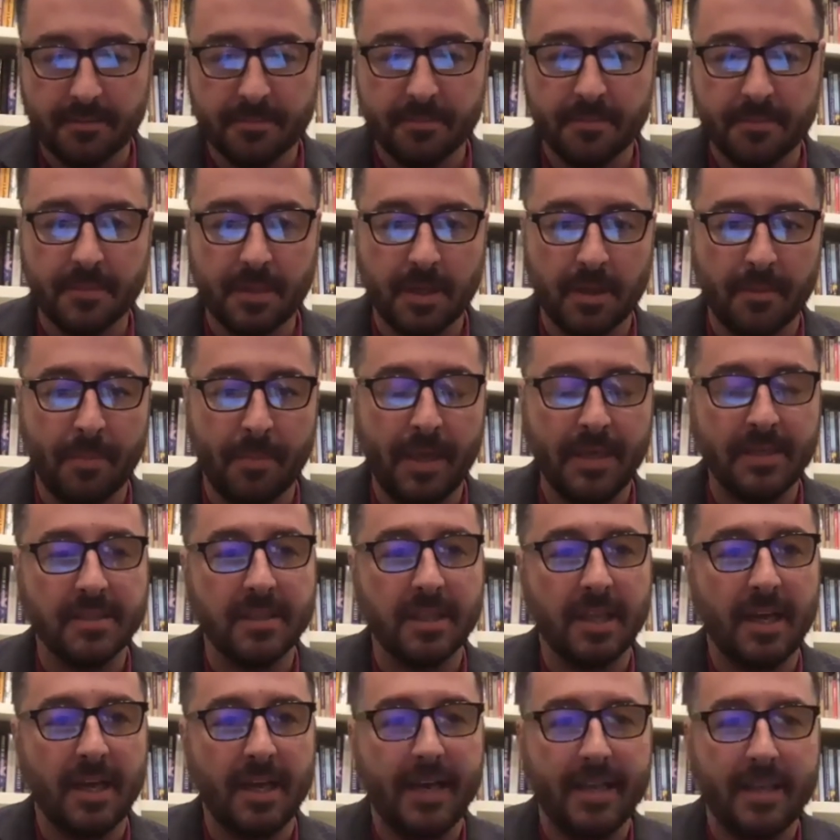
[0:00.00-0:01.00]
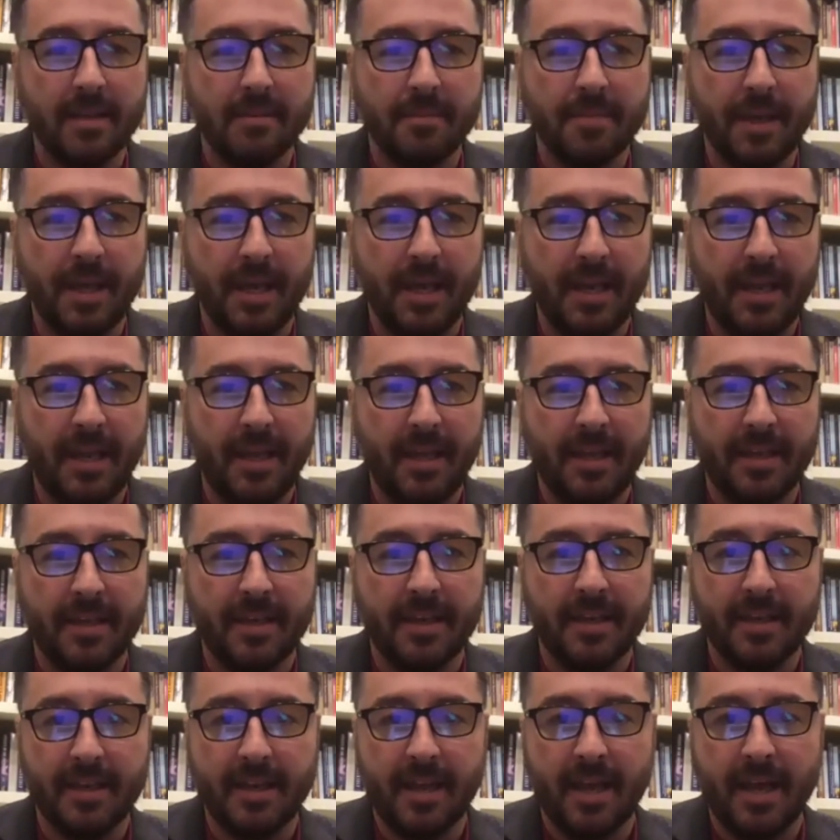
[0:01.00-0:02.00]
a baseline at the beginning and
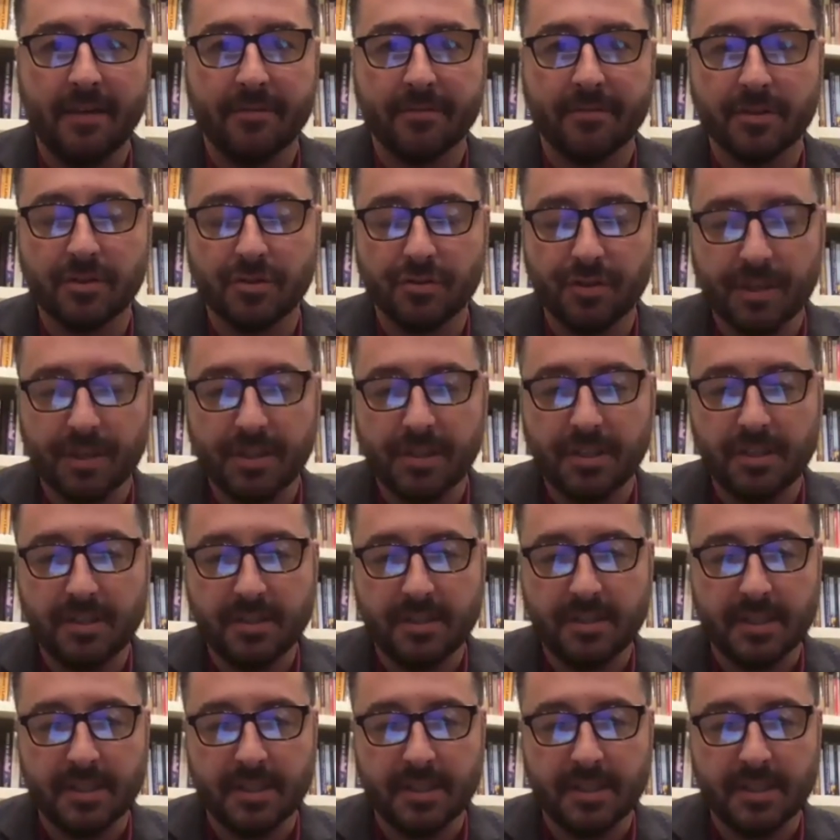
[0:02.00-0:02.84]
have restrictions.